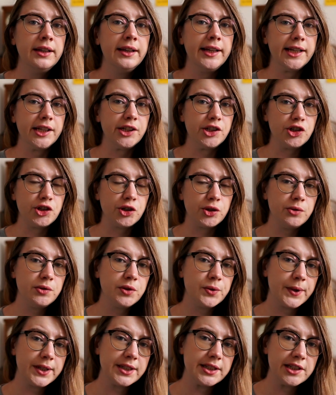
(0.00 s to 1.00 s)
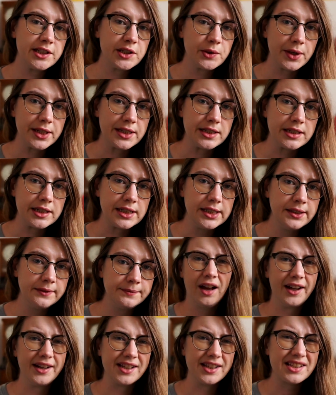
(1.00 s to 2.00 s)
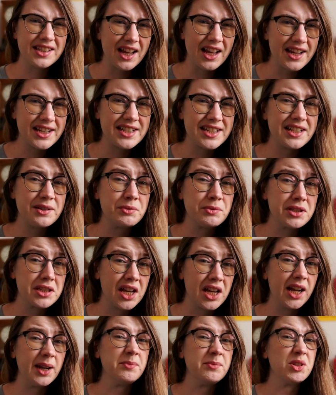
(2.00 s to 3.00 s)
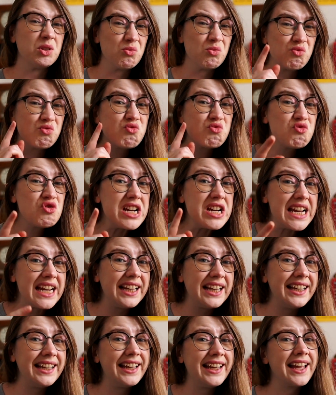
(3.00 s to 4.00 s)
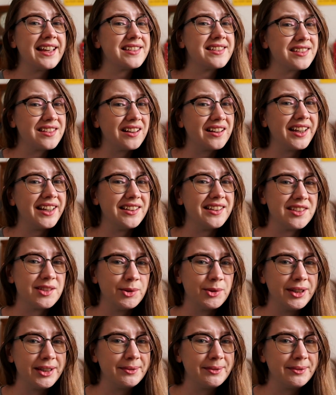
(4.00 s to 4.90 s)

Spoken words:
in June 2020, I decided it was time to really get stuck into it.